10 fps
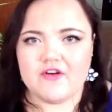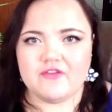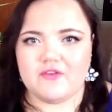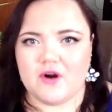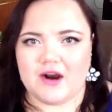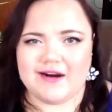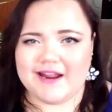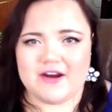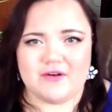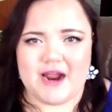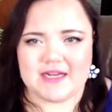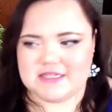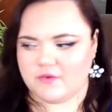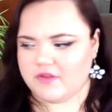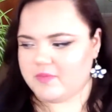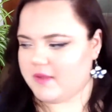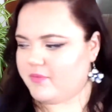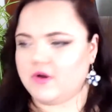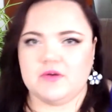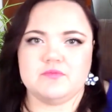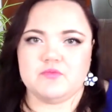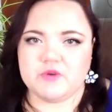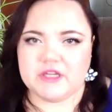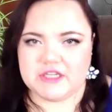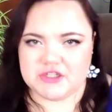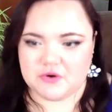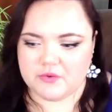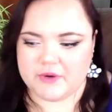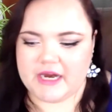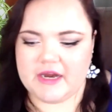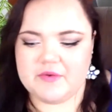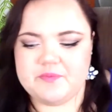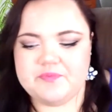for interacting with people. Really short read.